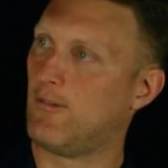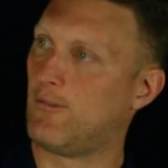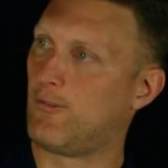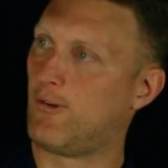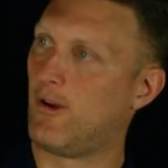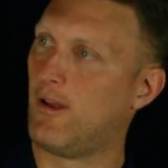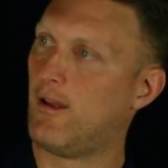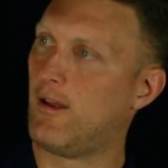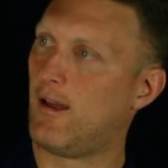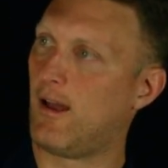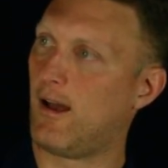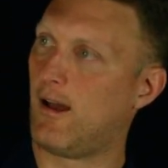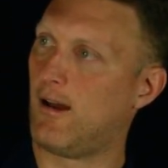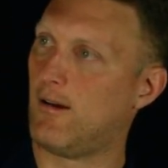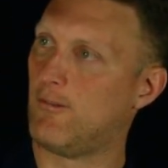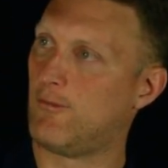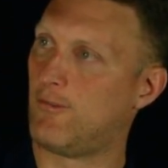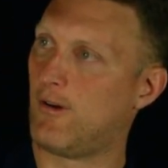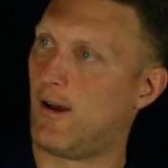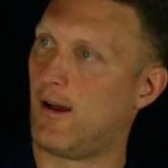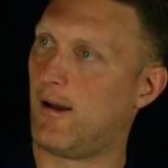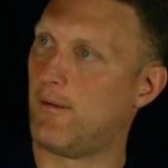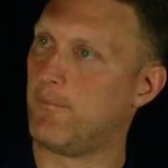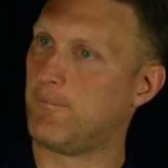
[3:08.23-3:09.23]
of,
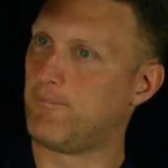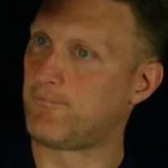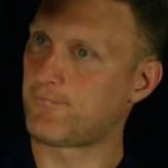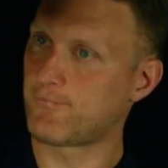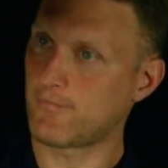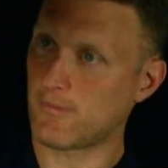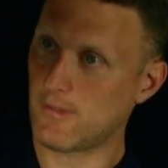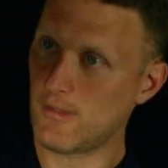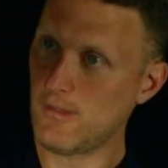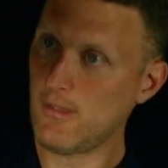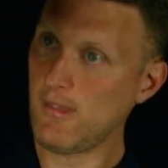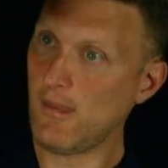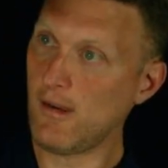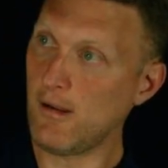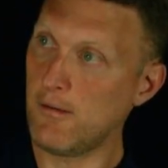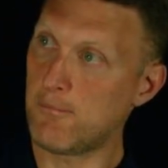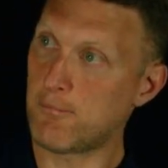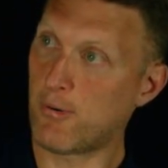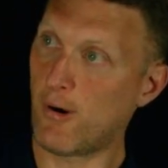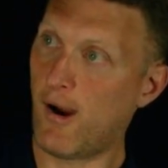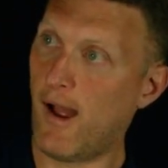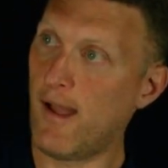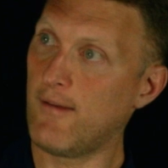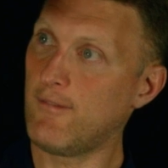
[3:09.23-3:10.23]
of uh,
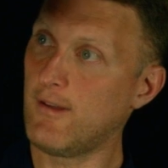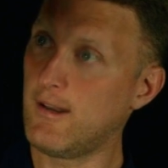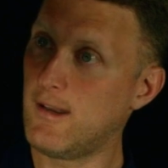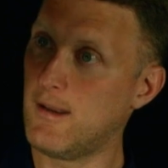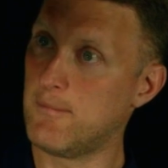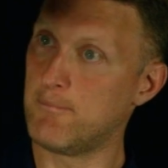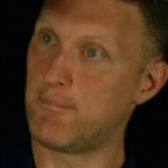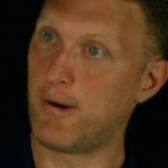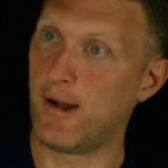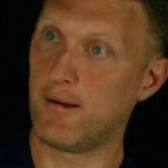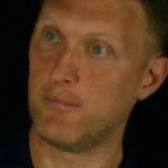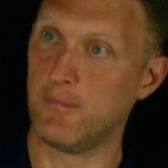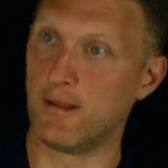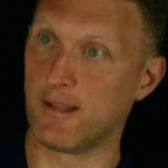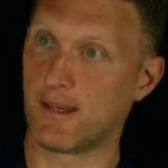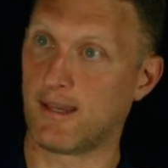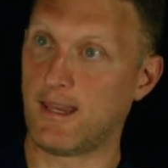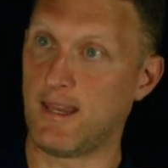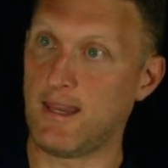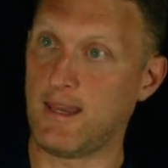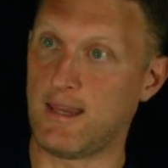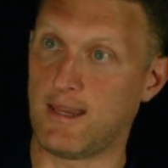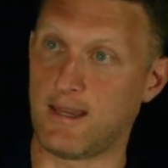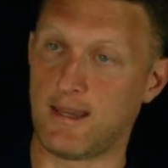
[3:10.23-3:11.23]
private and public
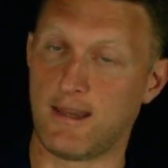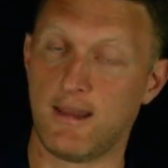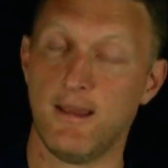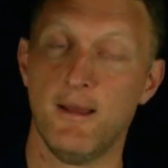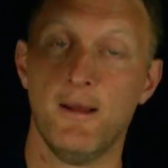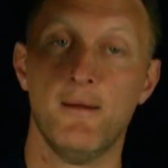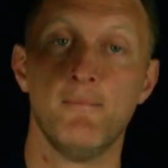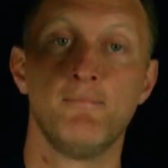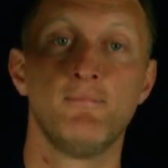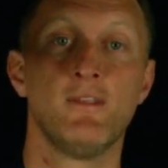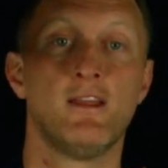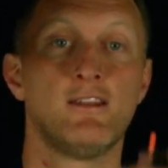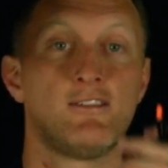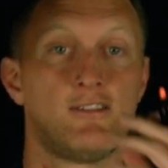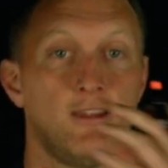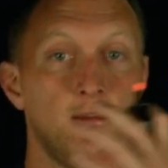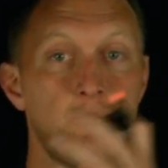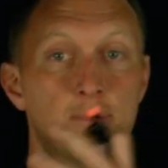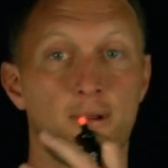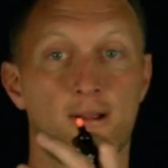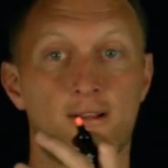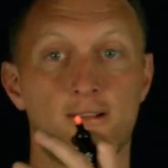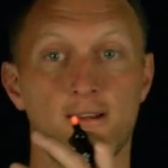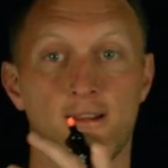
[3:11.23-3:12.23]
key
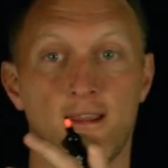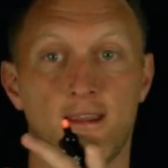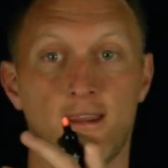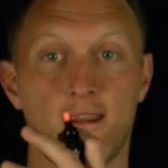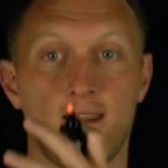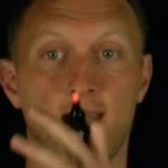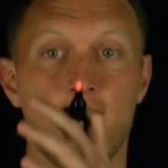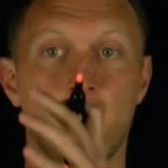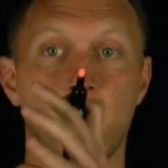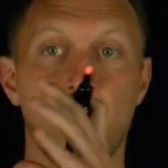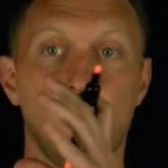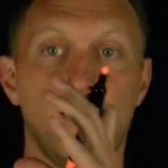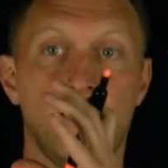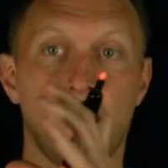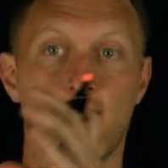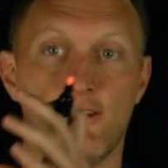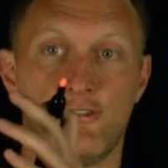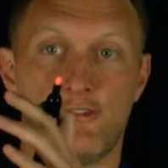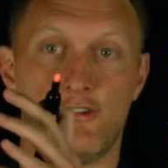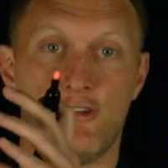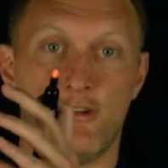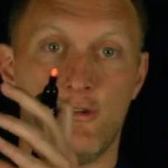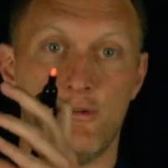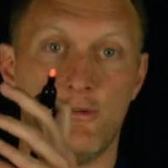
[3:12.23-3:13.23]
typically
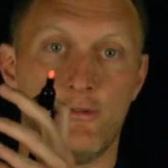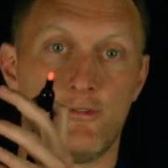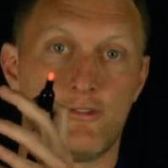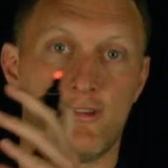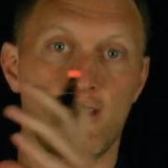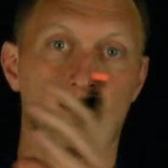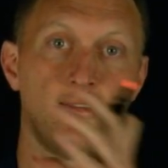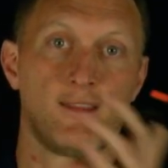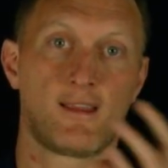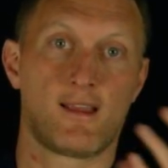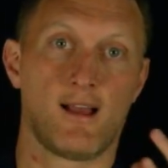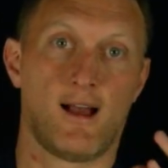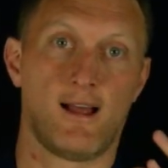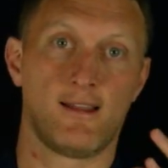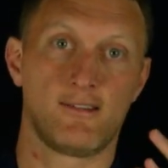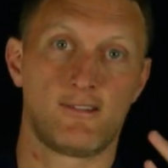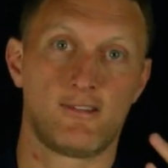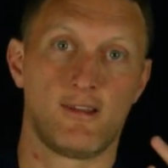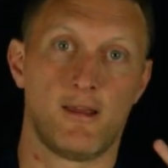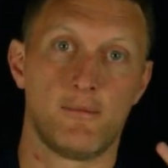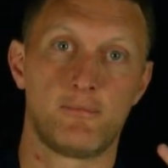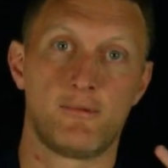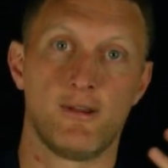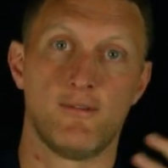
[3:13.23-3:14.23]
is used in the
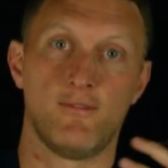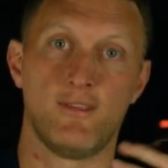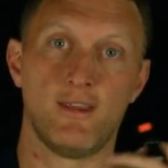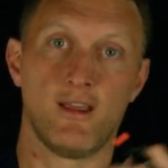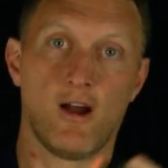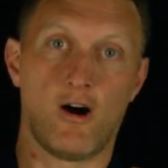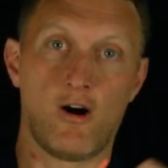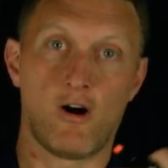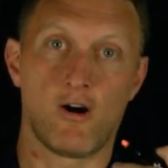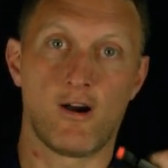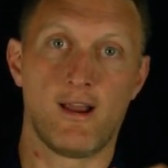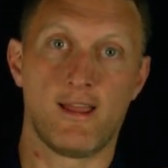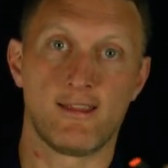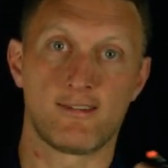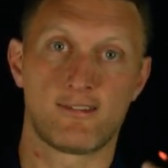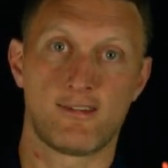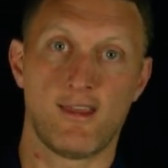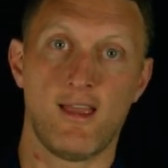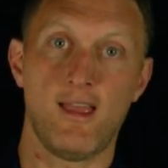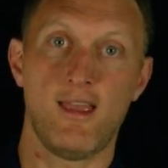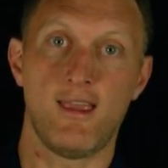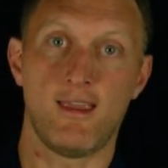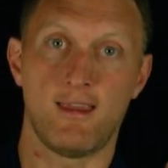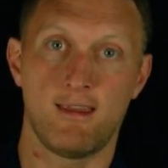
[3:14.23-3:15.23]
concept of the
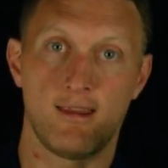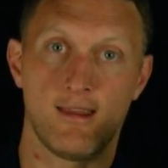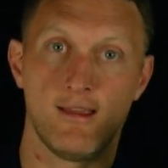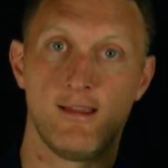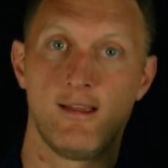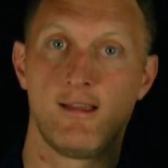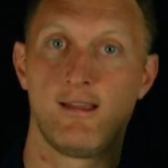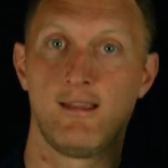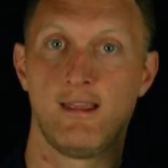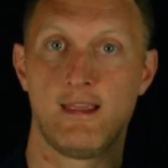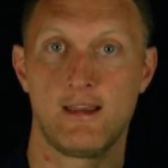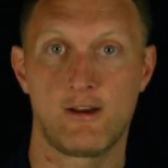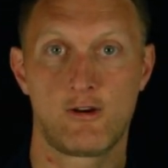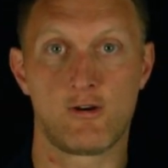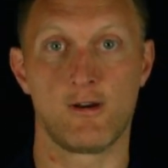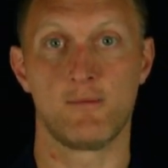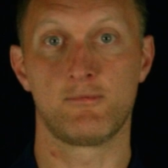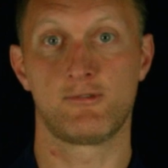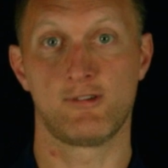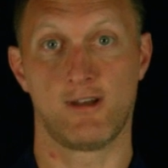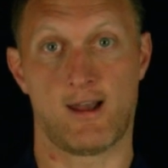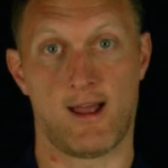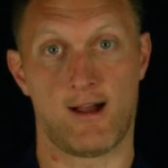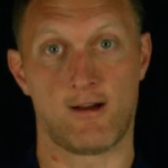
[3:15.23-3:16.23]
RSA
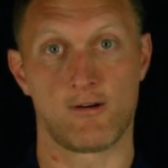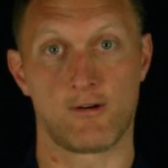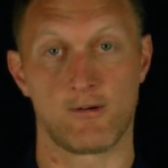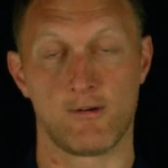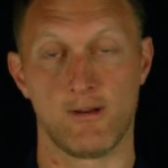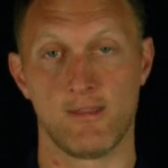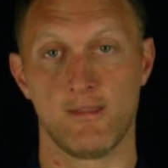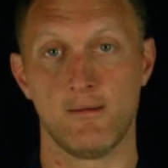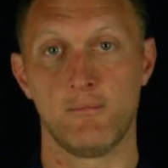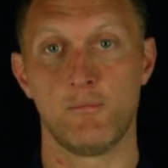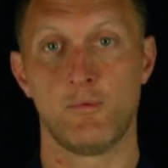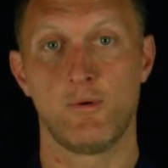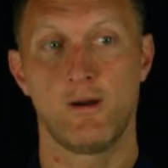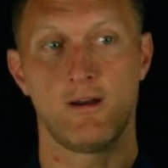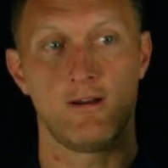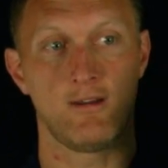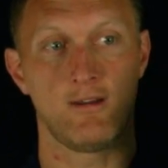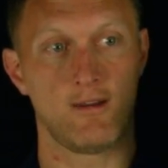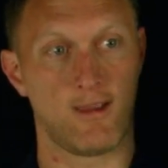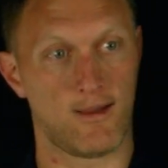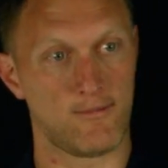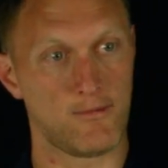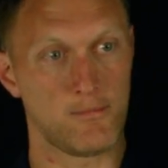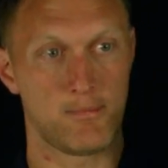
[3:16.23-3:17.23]
encryption algorithm where
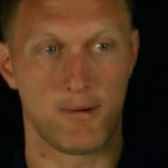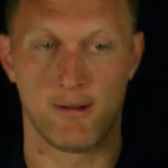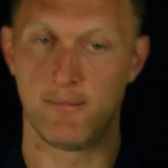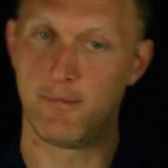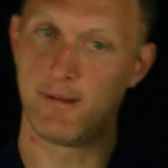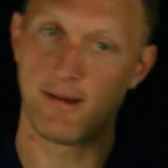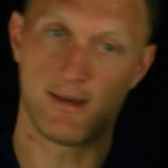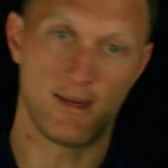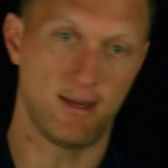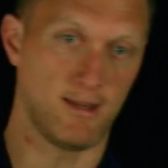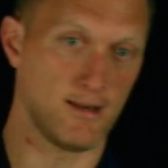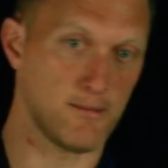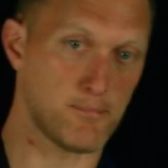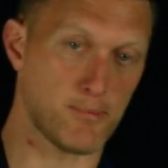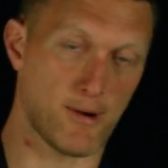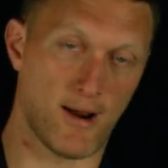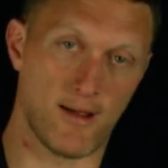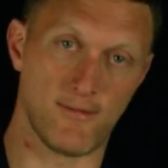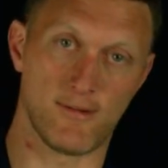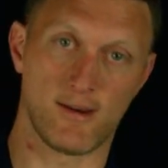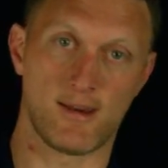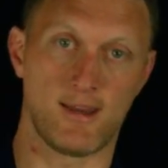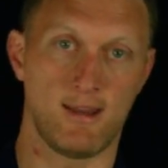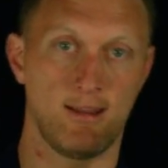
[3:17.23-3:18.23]
you have a public key and a
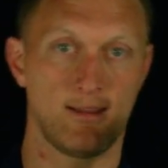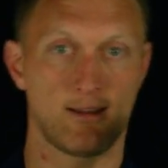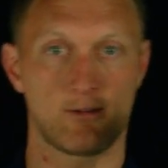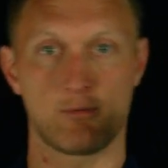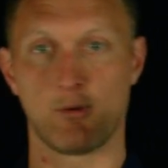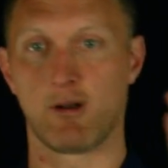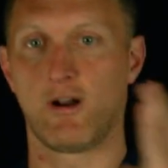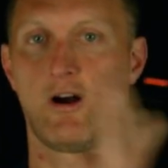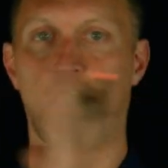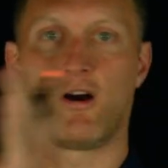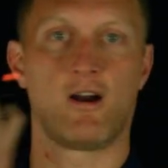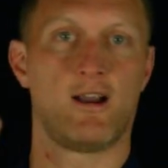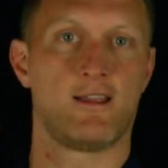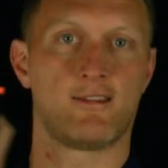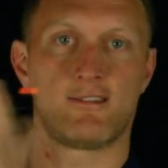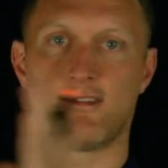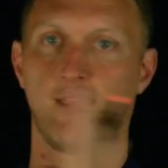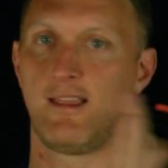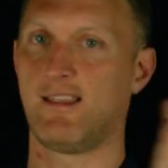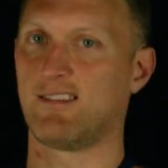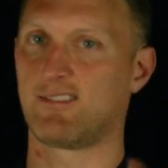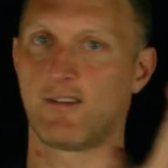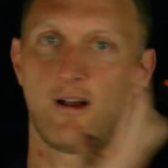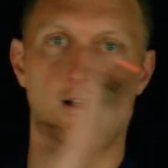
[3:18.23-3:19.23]
private key, and that's what
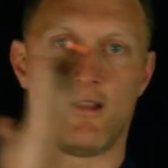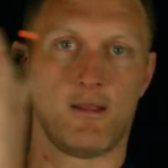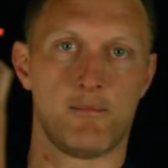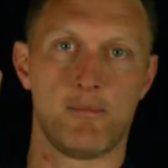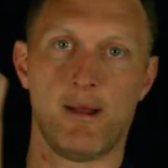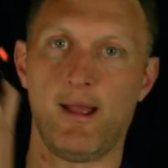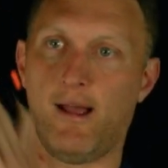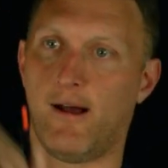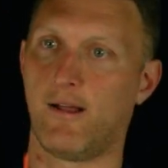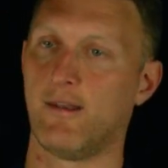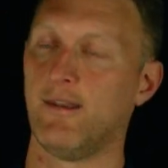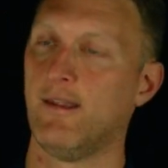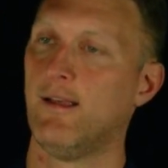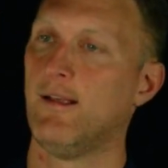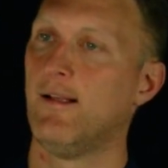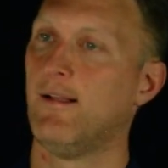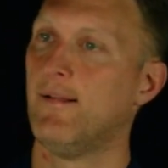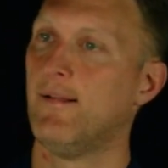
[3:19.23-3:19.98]
RSA is all about.